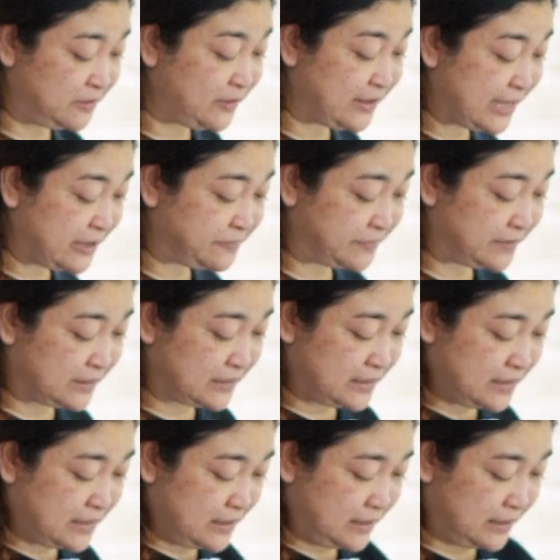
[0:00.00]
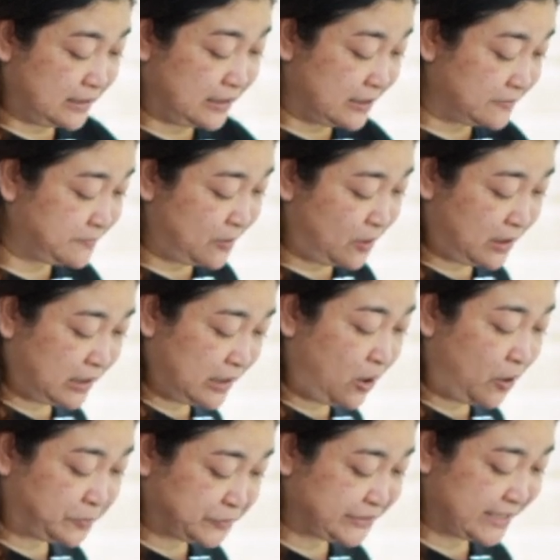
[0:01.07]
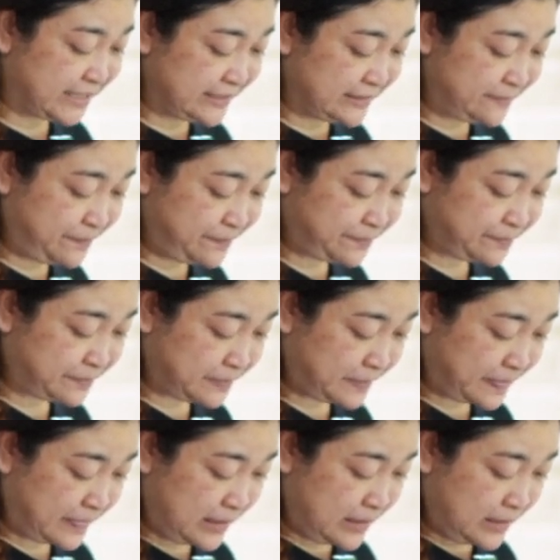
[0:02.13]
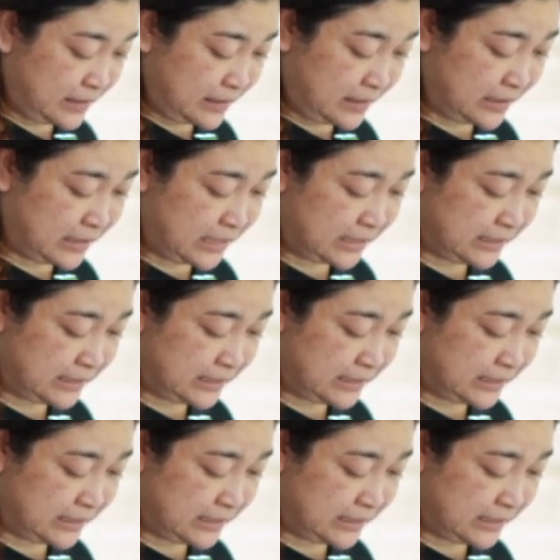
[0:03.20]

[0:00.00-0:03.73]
gave a lot of option, a